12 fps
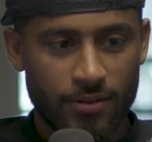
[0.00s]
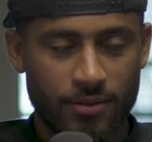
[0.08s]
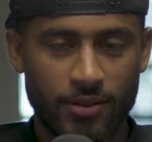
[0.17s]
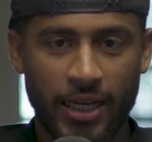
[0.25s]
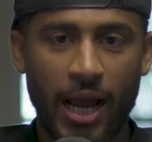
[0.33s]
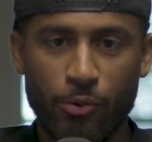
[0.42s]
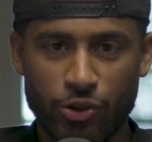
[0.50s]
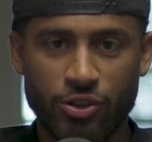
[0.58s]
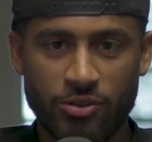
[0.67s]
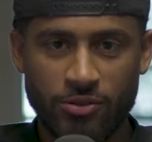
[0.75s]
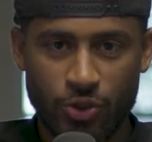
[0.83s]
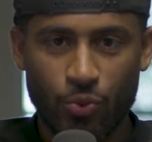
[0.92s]
Like, I was
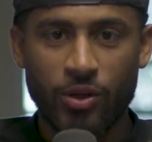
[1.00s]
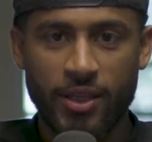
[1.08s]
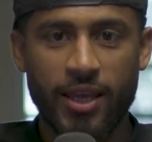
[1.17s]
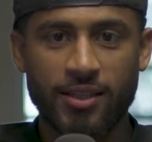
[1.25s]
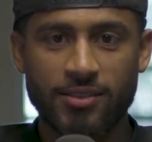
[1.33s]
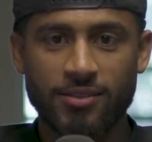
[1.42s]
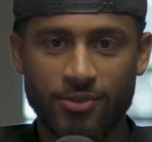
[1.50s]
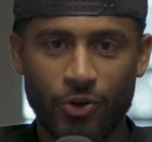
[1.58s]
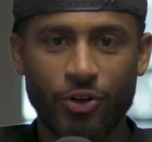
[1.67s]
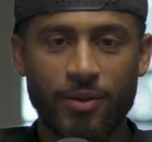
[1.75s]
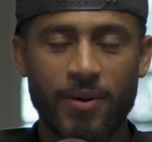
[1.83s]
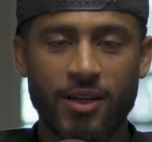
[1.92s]
doing this
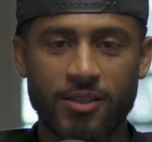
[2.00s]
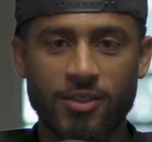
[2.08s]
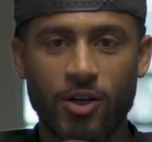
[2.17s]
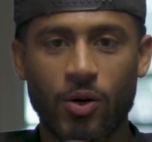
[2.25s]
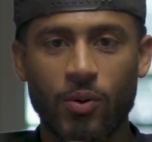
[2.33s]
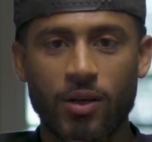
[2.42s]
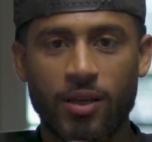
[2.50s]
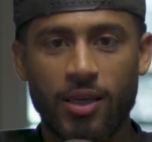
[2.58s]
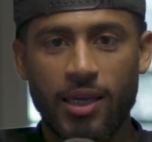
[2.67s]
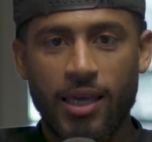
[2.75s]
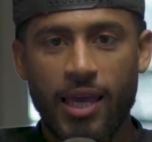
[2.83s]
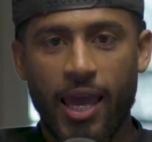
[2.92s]
30 minutes ago.
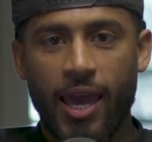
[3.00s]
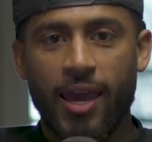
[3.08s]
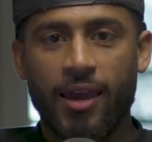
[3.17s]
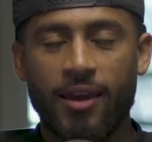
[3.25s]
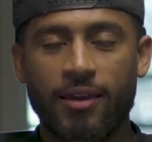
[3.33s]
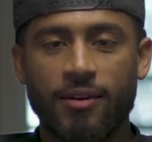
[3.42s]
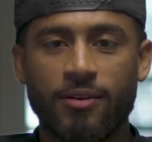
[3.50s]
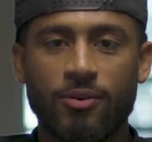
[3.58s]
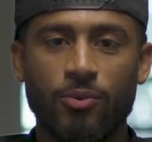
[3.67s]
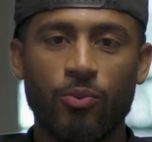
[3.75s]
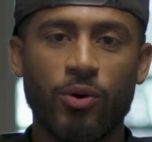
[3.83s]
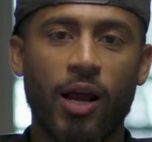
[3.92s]
And
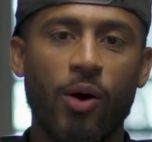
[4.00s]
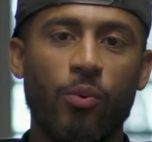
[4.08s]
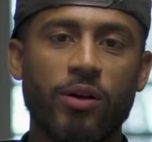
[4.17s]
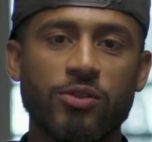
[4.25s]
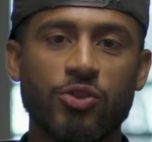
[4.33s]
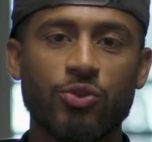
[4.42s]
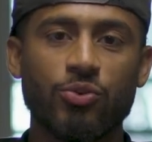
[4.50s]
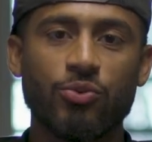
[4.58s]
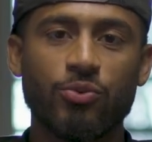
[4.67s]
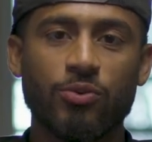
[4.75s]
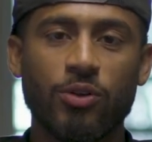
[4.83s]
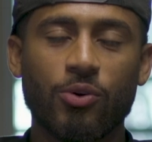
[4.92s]
when I went
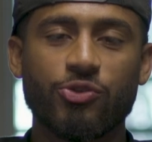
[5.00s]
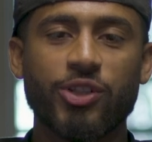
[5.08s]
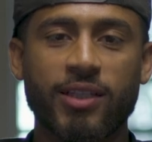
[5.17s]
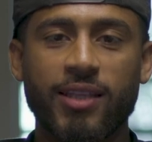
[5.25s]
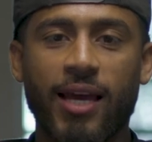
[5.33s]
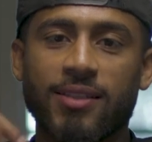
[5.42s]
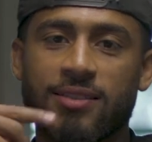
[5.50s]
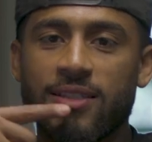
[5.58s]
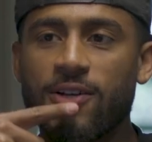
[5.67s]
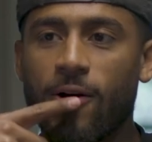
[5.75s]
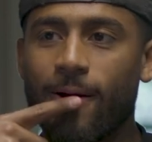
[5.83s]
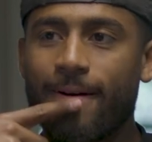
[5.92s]
to go check the SD
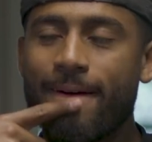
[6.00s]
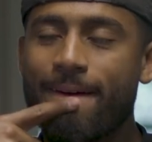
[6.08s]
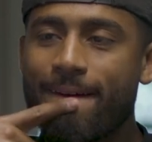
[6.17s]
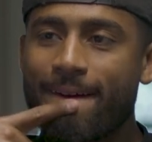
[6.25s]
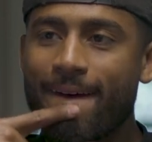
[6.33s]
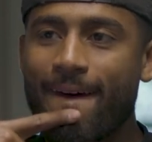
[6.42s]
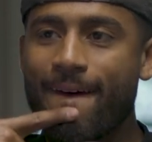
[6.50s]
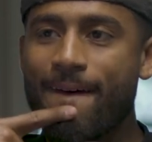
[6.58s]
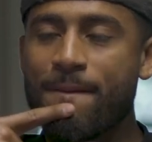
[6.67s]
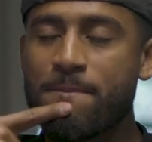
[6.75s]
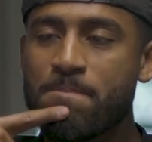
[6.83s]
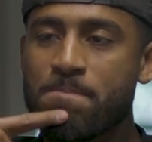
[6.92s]
card, I